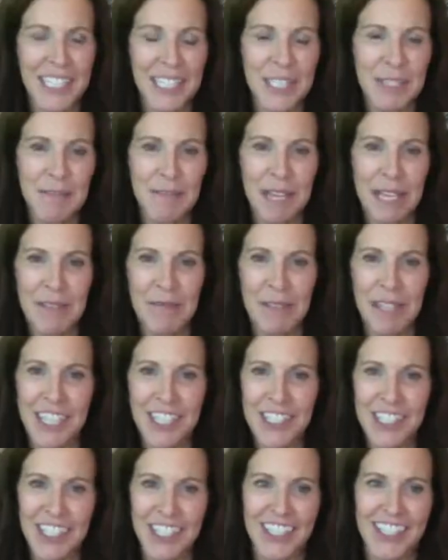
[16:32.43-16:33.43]
It's been a
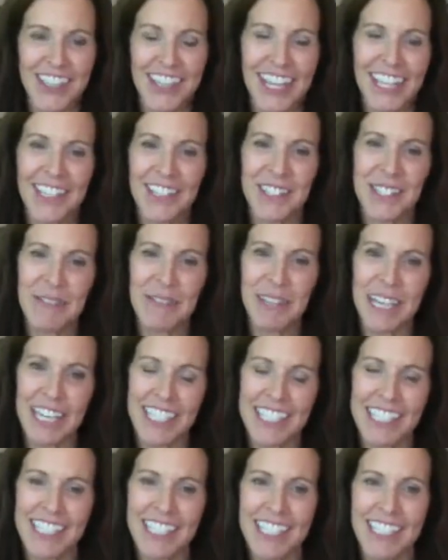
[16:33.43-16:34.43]
pleasure. Thank you so
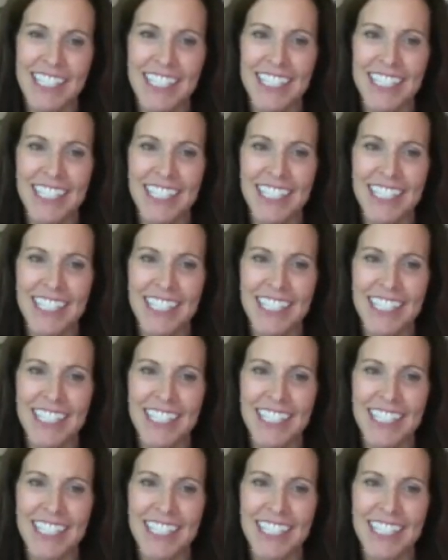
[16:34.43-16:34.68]
much.